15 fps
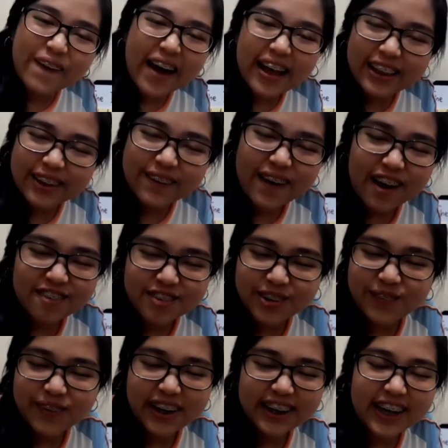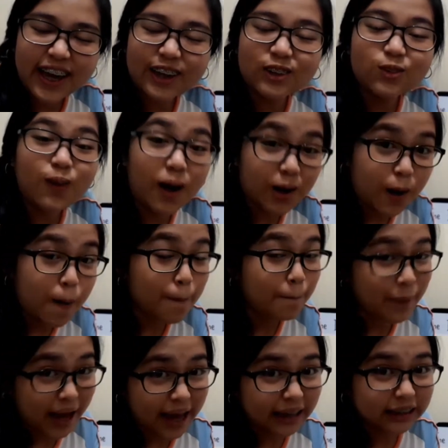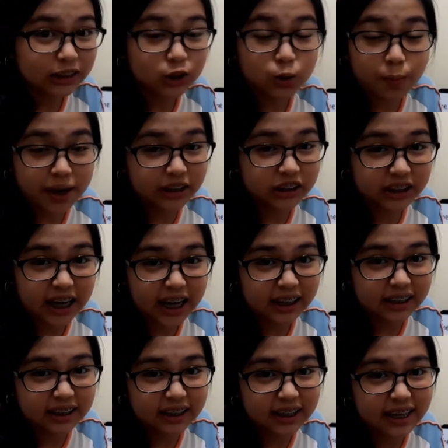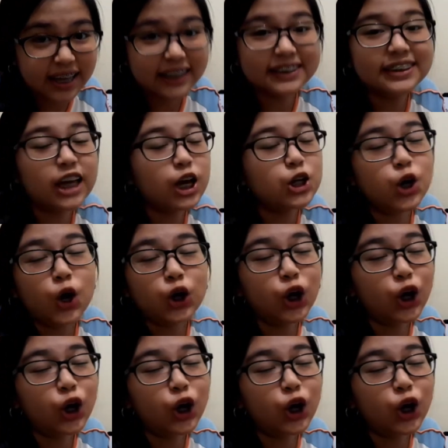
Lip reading: Hello everyone, and welcome back to my channel. It's your